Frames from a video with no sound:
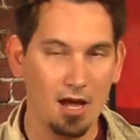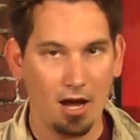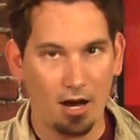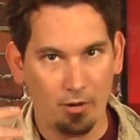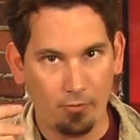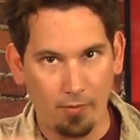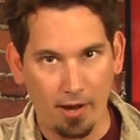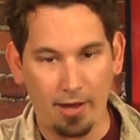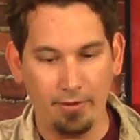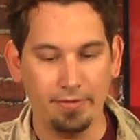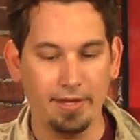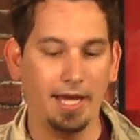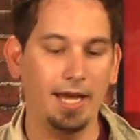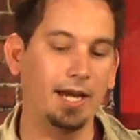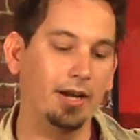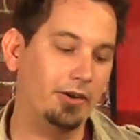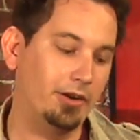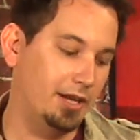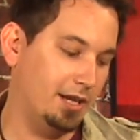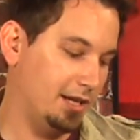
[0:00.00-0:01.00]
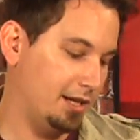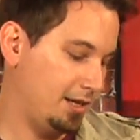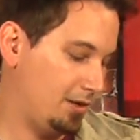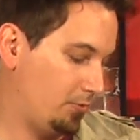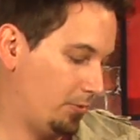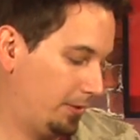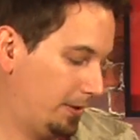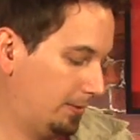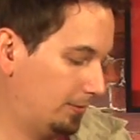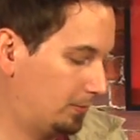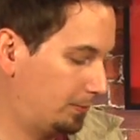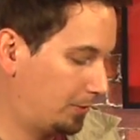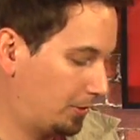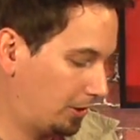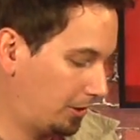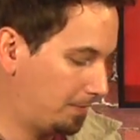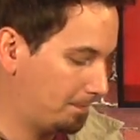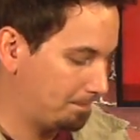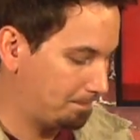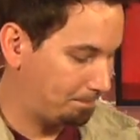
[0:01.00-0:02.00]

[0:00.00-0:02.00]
around that area in Williamsburg.